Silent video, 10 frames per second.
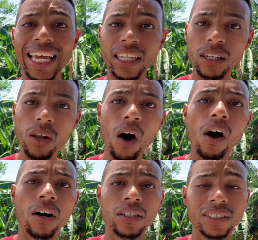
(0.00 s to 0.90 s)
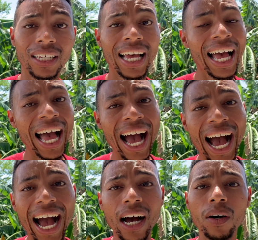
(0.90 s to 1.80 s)
and laws.
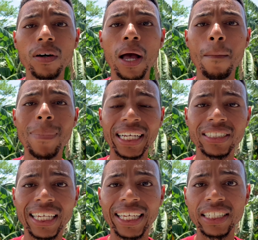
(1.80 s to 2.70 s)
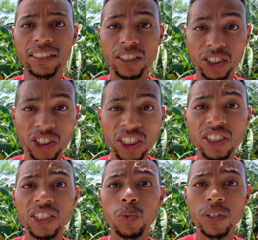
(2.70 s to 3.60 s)
How? By saying
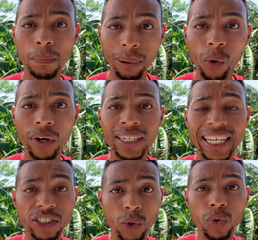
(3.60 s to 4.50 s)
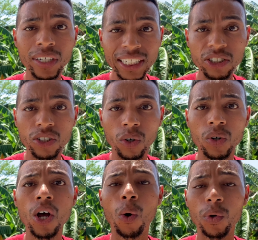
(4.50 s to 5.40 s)
Jesus was born, Jesucristo
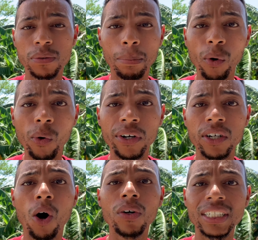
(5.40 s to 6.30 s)
was born on